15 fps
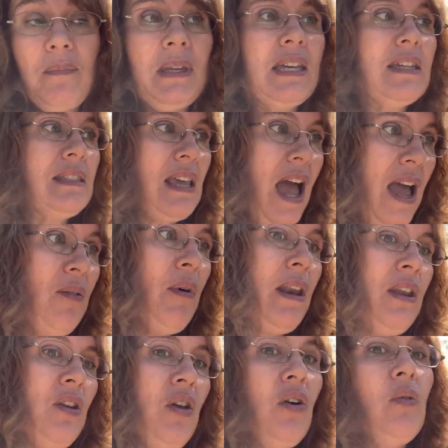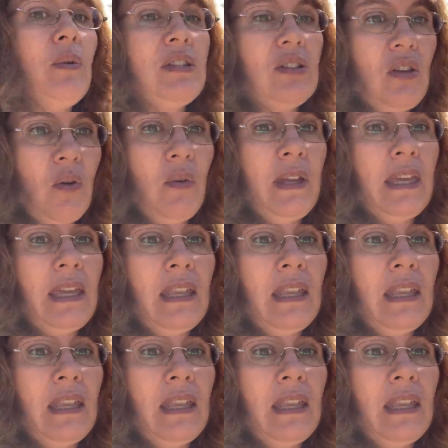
because I want to know what's going